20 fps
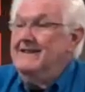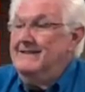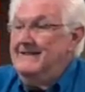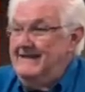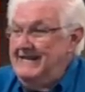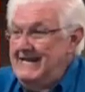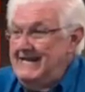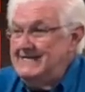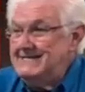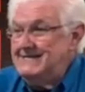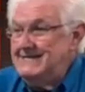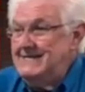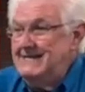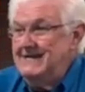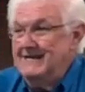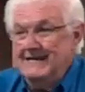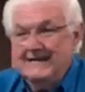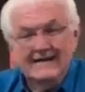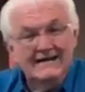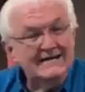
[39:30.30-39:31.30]
This
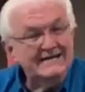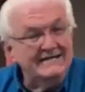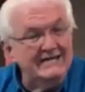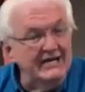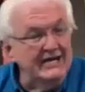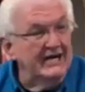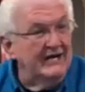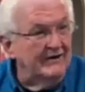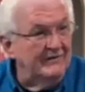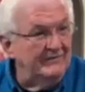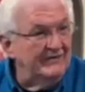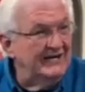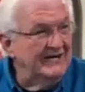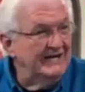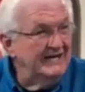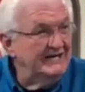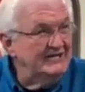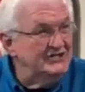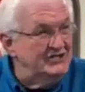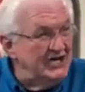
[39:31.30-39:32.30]
gift,
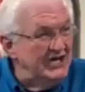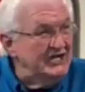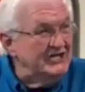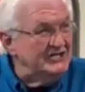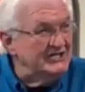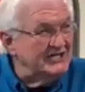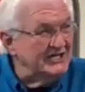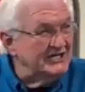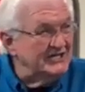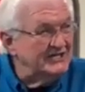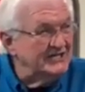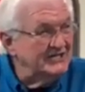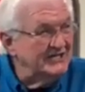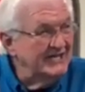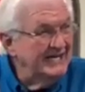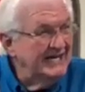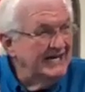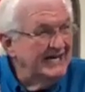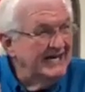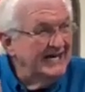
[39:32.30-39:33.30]
Jesus,
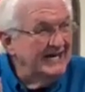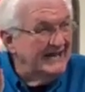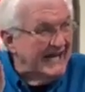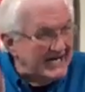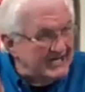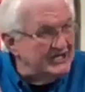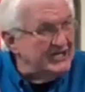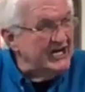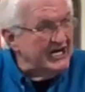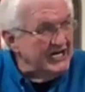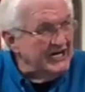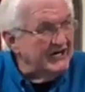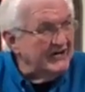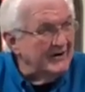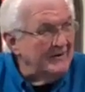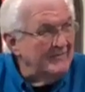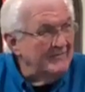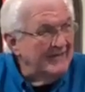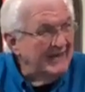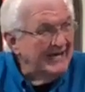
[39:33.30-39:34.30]
that's here,
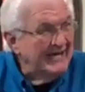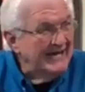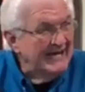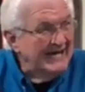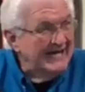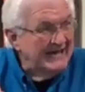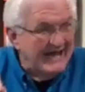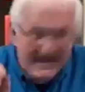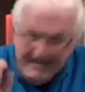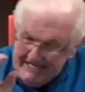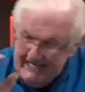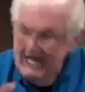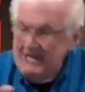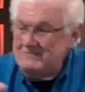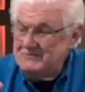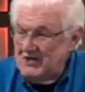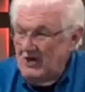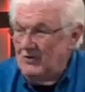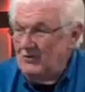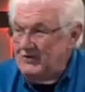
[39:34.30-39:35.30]
that
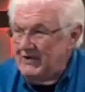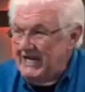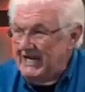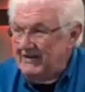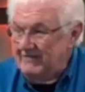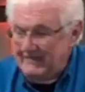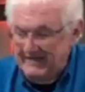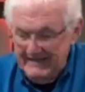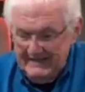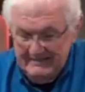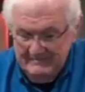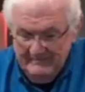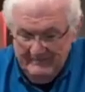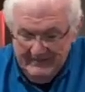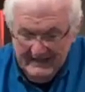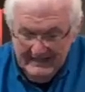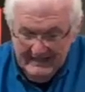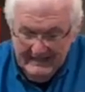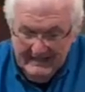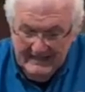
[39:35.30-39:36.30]
keeps on giving,
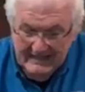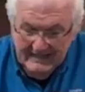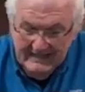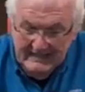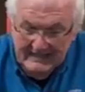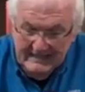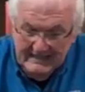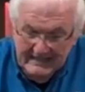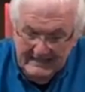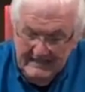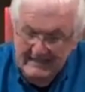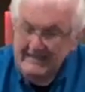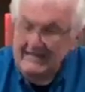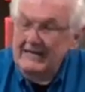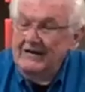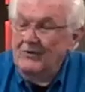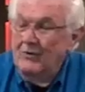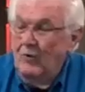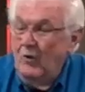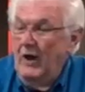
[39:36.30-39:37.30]

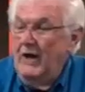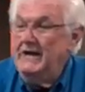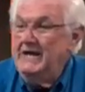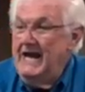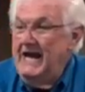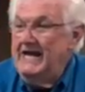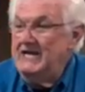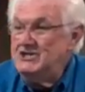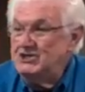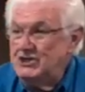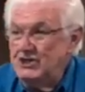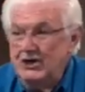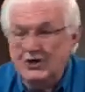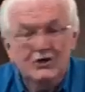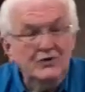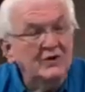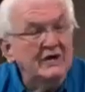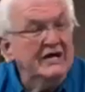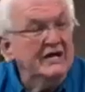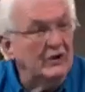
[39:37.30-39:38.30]
one day
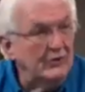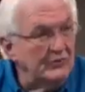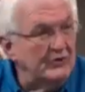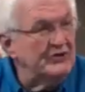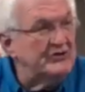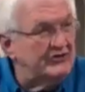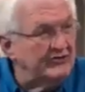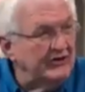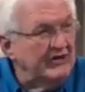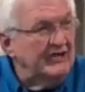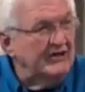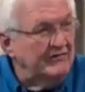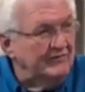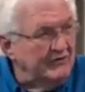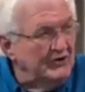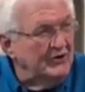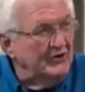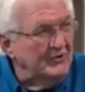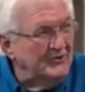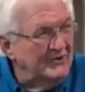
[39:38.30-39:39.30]
soon he'll receive
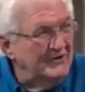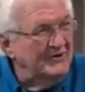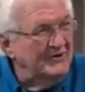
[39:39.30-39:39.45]
you.